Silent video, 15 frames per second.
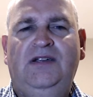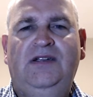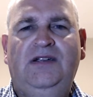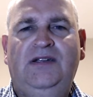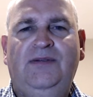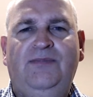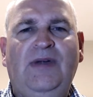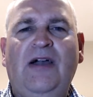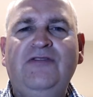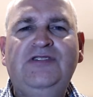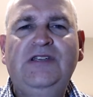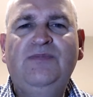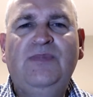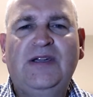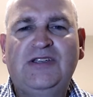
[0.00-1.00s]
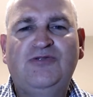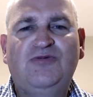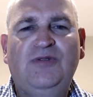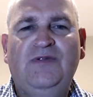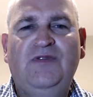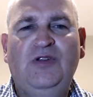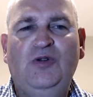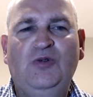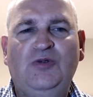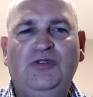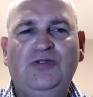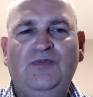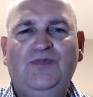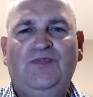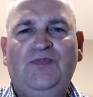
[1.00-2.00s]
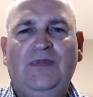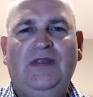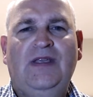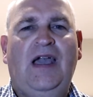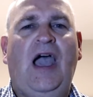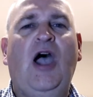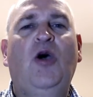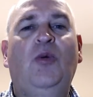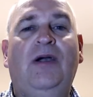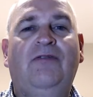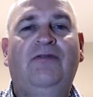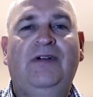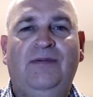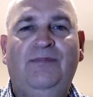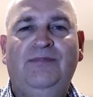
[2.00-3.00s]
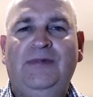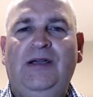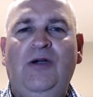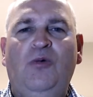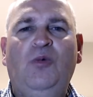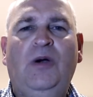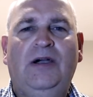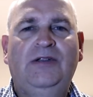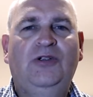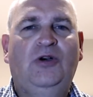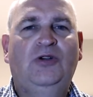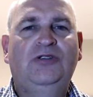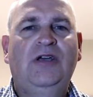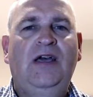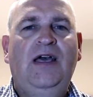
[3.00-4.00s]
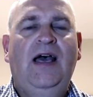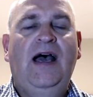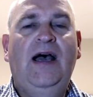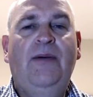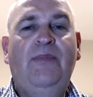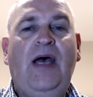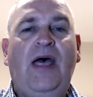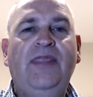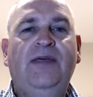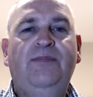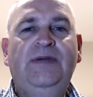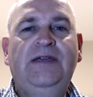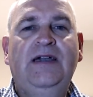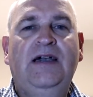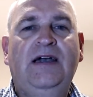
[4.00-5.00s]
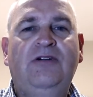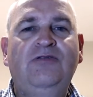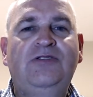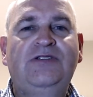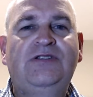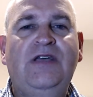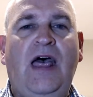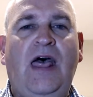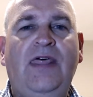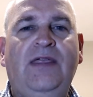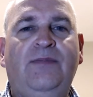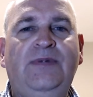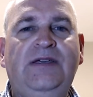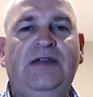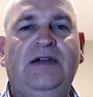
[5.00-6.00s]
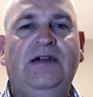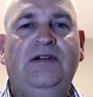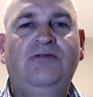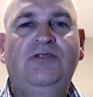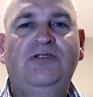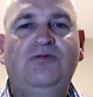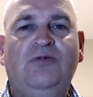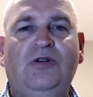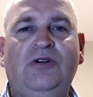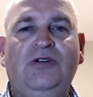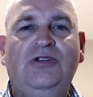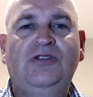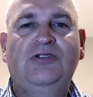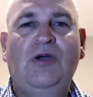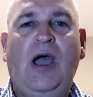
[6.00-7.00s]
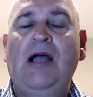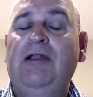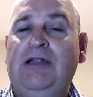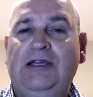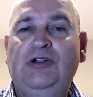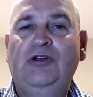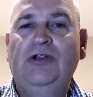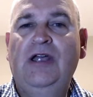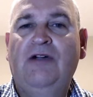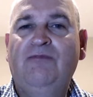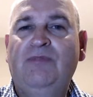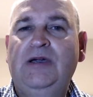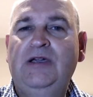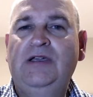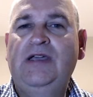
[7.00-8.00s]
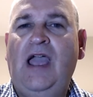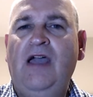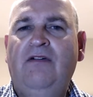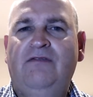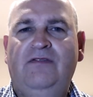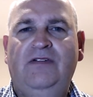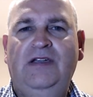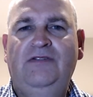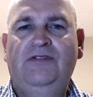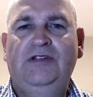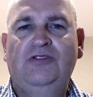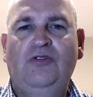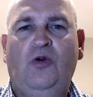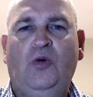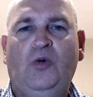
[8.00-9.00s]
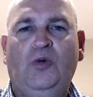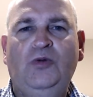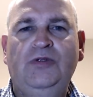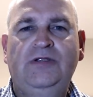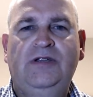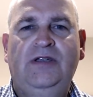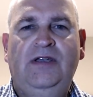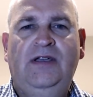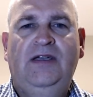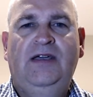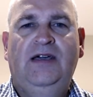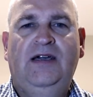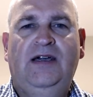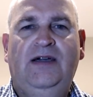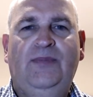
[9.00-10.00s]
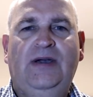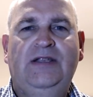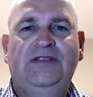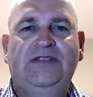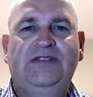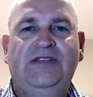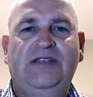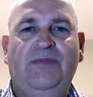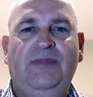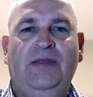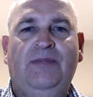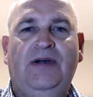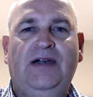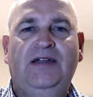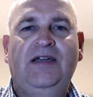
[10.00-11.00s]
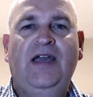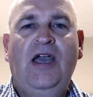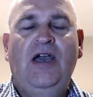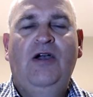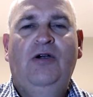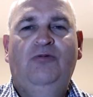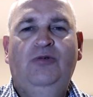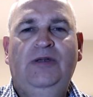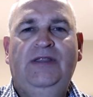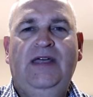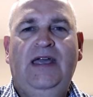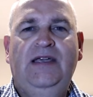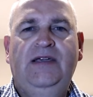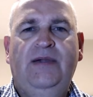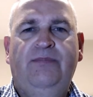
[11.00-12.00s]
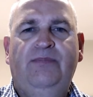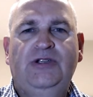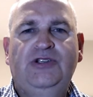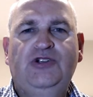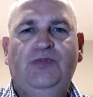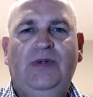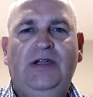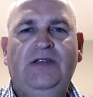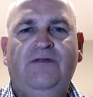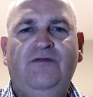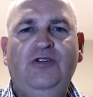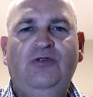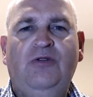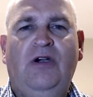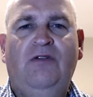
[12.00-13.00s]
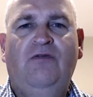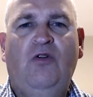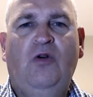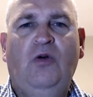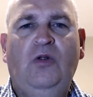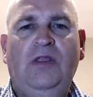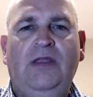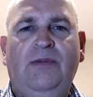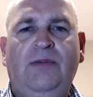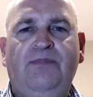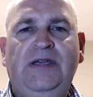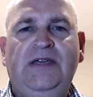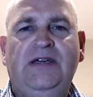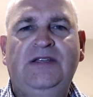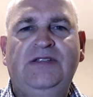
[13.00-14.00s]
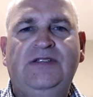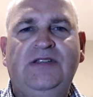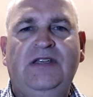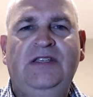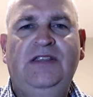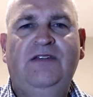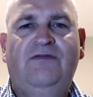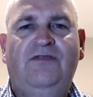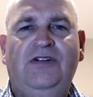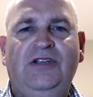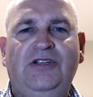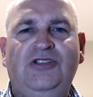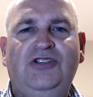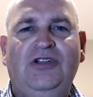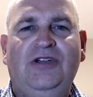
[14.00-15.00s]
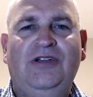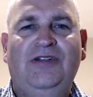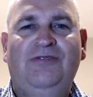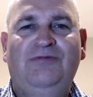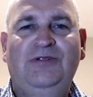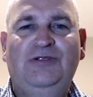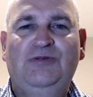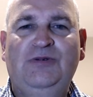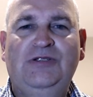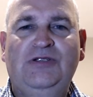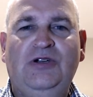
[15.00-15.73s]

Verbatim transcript: Um, I've seen mixed reviews. However, why not? Um, the beer house. Uh, the beer house was. Oh, I couldn't have my favourite haunt. Um, I had to sit up the back with a much better view of all the beers in the fridge, which was